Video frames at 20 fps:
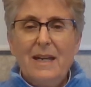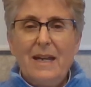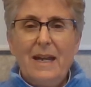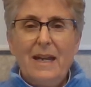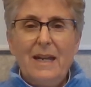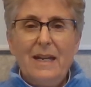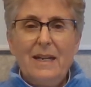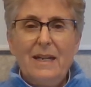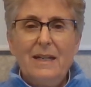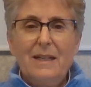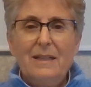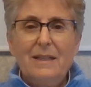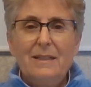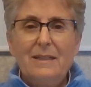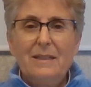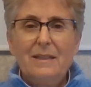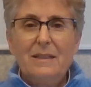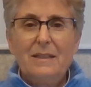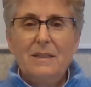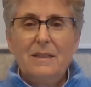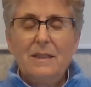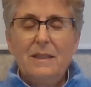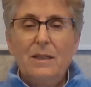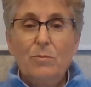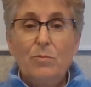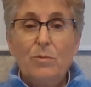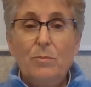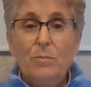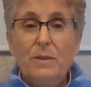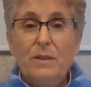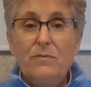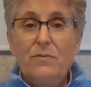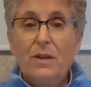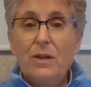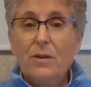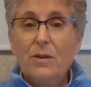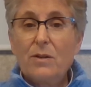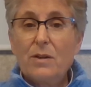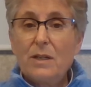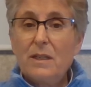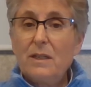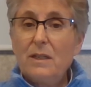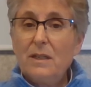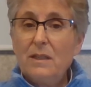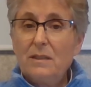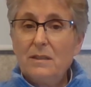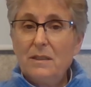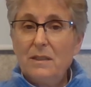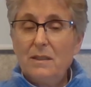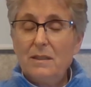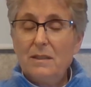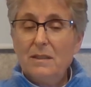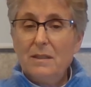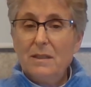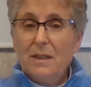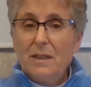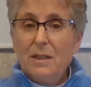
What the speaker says: and it will be very easy